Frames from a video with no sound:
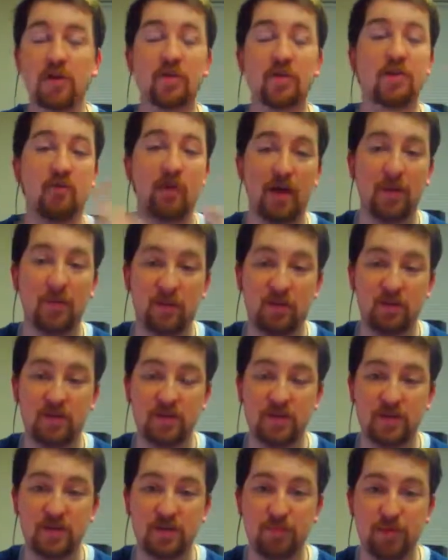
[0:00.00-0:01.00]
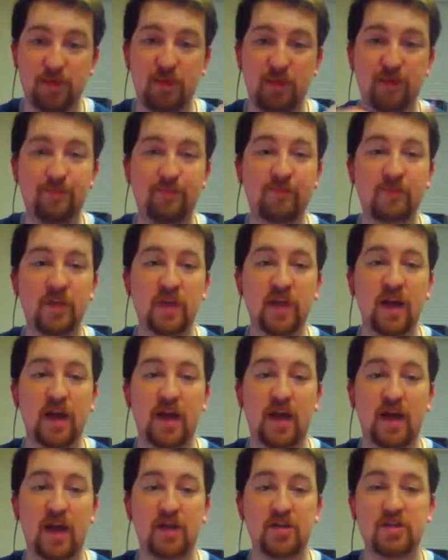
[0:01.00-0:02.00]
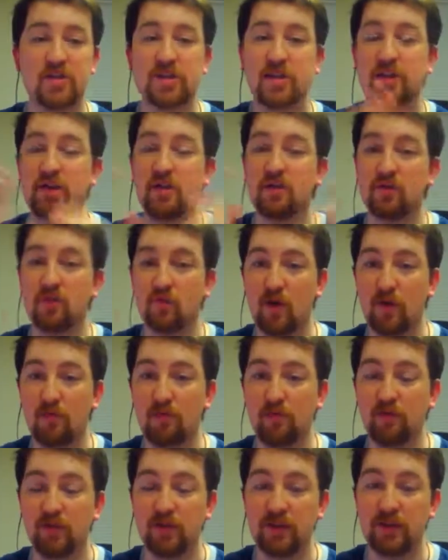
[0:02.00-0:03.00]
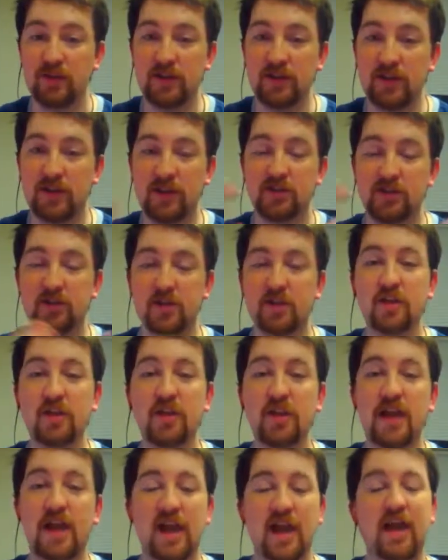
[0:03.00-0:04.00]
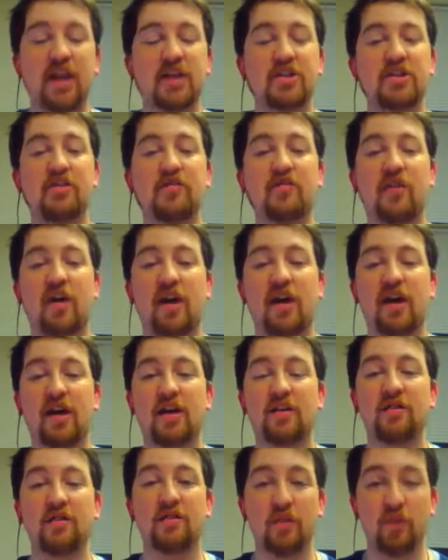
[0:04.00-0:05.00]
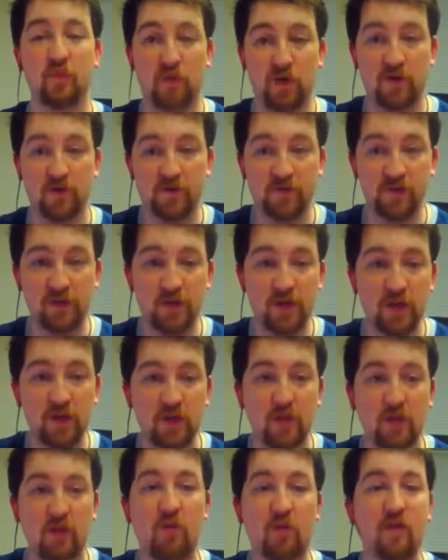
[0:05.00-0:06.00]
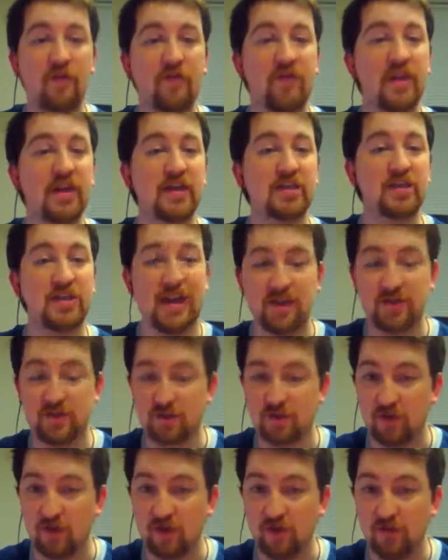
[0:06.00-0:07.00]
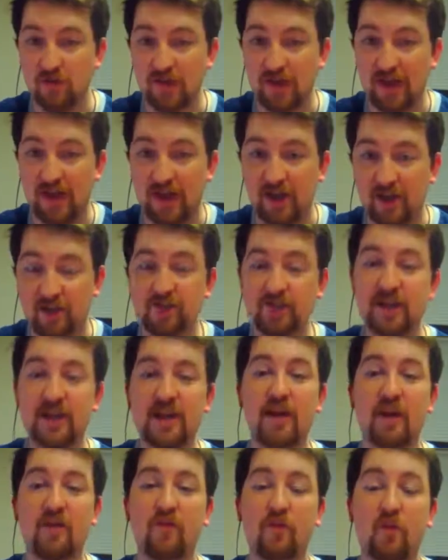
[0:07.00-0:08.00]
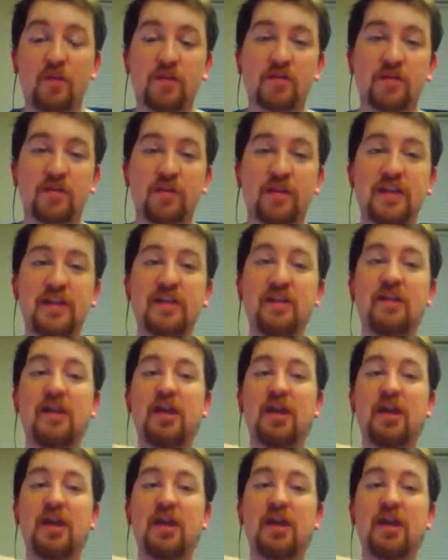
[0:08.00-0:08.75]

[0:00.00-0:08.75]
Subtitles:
The grandmother's disappeared. She hears a rumble in the kitchen, and she finds the wolf. The wolf then chases her all over the house, and unfortunately,